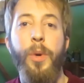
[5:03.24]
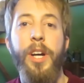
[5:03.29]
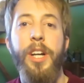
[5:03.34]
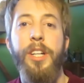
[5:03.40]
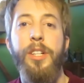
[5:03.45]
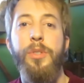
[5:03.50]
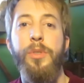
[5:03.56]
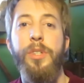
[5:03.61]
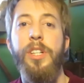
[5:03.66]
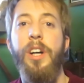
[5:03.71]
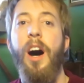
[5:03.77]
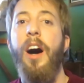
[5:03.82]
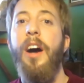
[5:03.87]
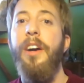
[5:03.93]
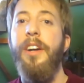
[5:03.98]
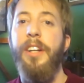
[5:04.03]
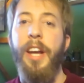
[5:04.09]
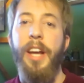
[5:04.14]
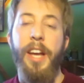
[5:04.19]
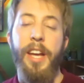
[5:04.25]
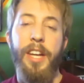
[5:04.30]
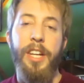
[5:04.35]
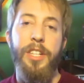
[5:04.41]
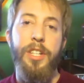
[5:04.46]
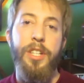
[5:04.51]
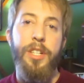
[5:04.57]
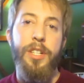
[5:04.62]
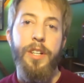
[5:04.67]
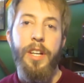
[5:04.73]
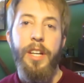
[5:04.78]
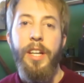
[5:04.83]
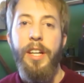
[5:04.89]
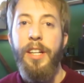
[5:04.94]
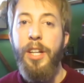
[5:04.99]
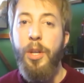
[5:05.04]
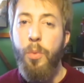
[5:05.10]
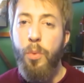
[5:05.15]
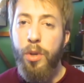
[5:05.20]
way to the Iron Age.
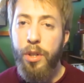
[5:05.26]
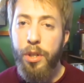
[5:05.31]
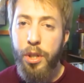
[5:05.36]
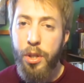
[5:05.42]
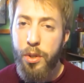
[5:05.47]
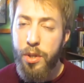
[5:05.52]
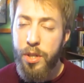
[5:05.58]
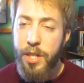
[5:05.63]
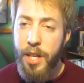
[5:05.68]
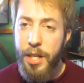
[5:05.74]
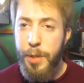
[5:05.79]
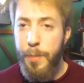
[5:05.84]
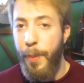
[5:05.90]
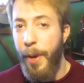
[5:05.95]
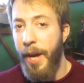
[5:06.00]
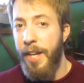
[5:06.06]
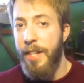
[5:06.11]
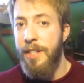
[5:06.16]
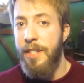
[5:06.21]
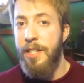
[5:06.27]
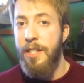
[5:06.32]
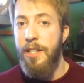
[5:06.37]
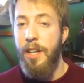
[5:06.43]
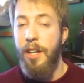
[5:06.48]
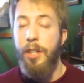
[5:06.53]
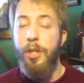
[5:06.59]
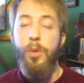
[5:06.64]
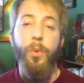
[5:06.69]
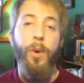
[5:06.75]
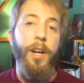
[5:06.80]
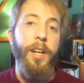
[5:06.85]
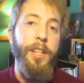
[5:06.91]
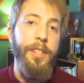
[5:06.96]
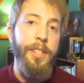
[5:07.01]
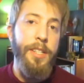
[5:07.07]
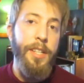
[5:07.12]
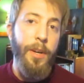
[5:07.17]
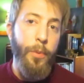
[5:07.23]
They were used as pets to
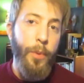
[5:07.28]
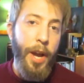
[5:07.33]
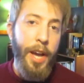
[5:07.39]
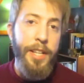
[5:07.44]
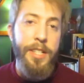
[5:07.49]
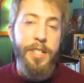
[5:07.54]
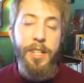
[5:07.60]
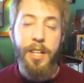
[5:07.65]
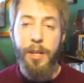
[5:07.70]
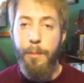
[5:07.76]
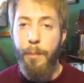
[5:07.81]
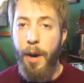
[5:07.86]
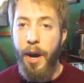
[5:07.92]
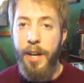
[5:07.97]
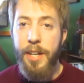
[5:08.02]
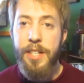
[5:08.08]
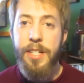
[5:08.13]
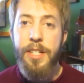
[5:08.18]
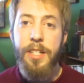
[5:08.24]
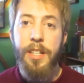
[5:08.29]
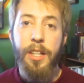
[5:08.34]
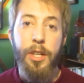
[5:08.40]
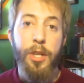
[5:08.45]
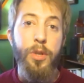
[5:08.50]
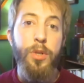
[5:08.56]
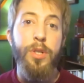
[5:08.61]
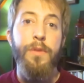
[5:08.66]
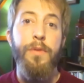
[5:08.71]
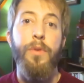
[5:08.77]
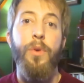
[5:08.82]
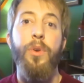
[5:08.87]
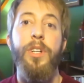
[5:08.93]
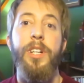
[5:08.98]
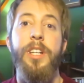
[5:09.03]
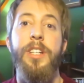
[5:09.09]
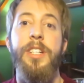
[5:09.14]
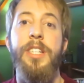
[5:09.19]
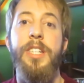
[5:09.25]
hunt rats and mice, used
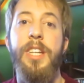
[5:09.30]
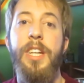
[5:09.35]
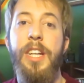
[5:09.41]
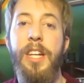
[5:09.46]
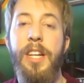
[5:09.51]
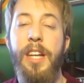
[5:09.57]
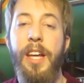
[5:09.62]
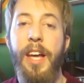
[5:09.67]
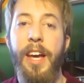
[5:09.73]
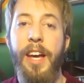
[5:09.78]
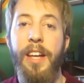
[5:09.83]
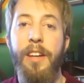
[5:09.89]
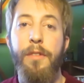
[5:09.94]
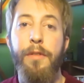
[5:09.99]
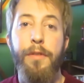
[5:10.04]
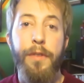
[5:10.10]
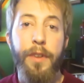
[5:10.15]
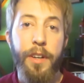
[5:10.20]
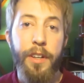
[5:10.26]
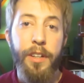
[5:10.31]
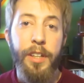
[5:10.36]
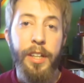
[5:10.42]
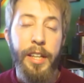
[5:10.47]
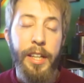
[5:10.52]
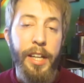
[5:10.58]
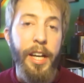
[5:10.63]
for their skin and fur,